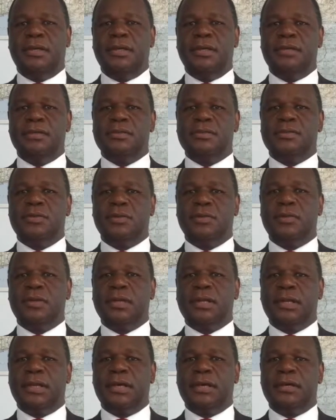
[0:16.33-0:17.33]

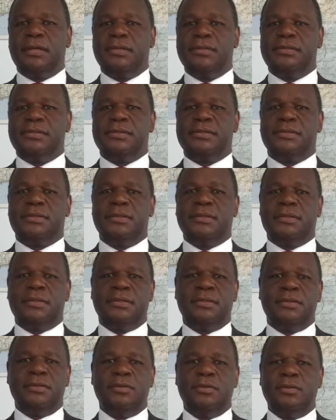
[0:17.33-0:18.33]
internalize
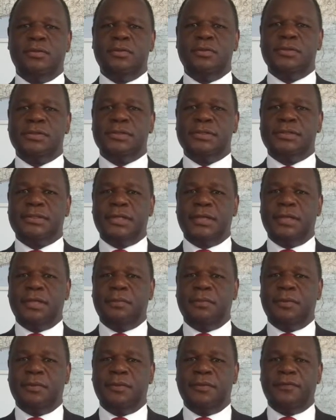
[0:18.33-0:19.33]
the new
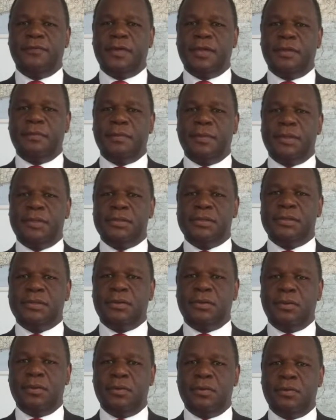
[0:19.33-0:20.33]
Sustainable
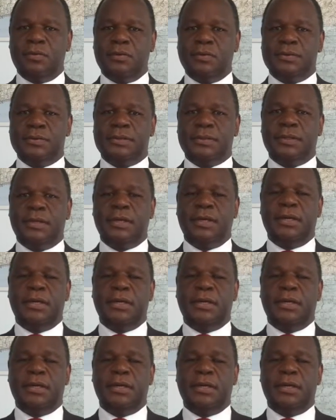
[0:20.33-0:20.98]
Development Goals